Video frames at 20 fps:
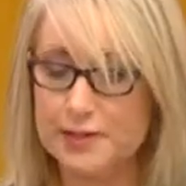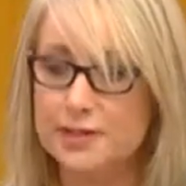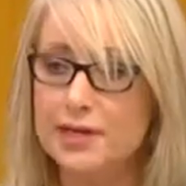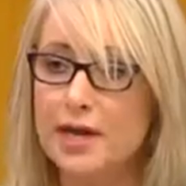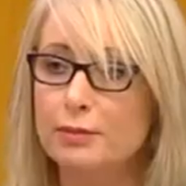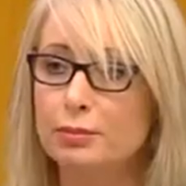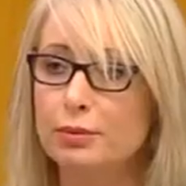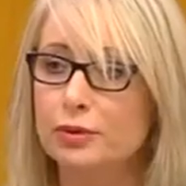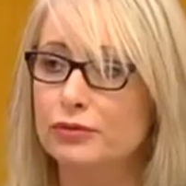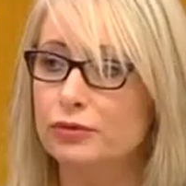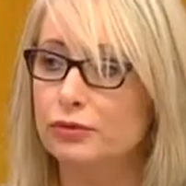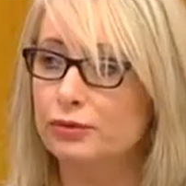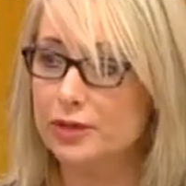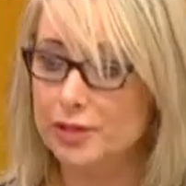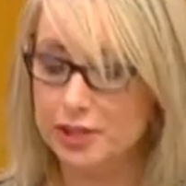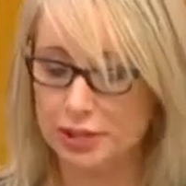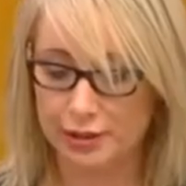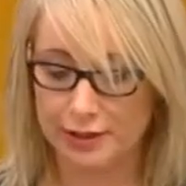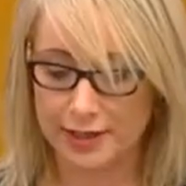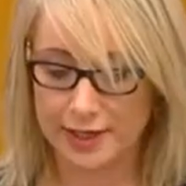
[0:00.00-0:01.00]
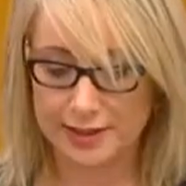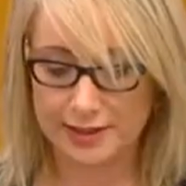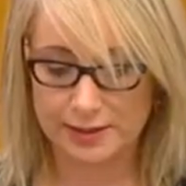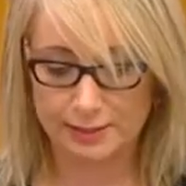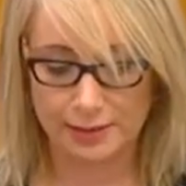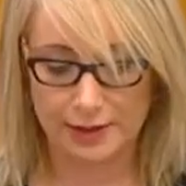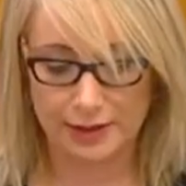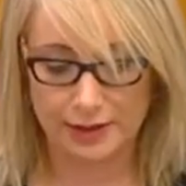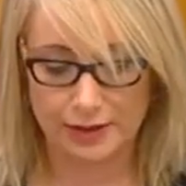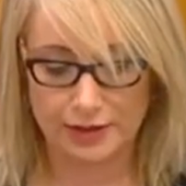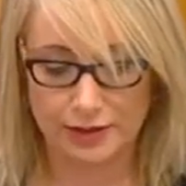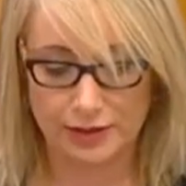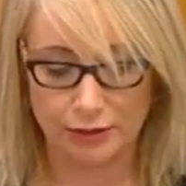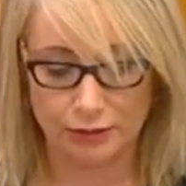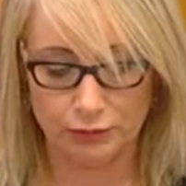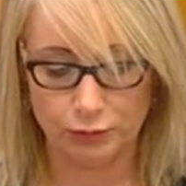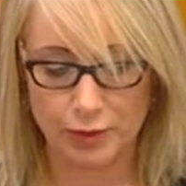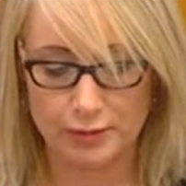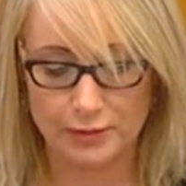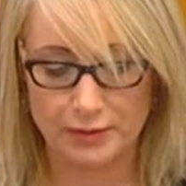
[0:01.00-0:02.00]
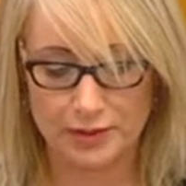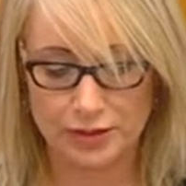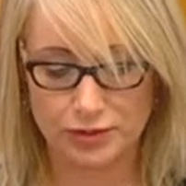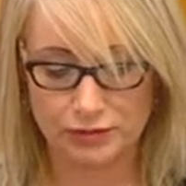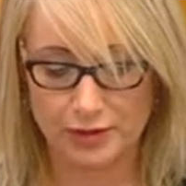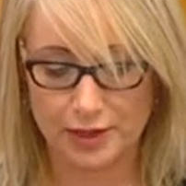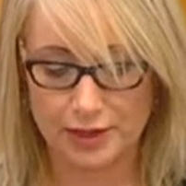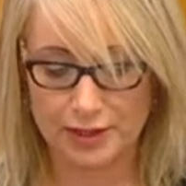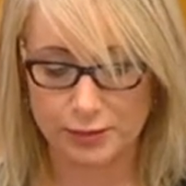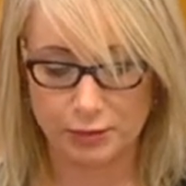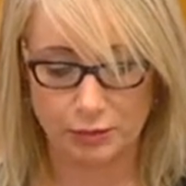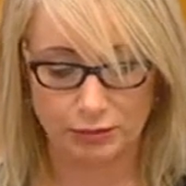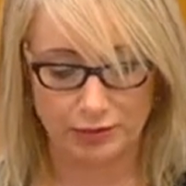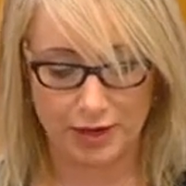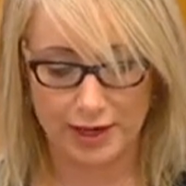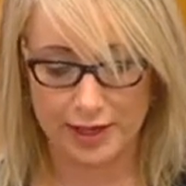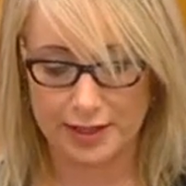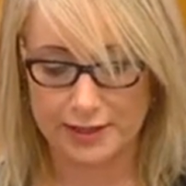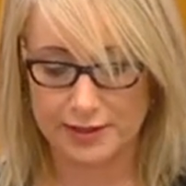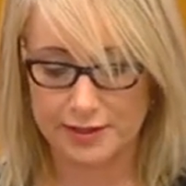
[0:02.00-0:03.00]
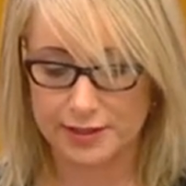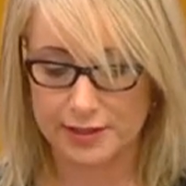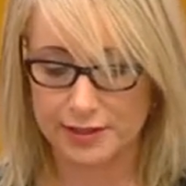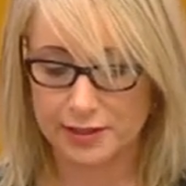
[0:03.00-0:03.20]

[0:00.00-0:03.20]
a number of critical aspects on women's rights were raised,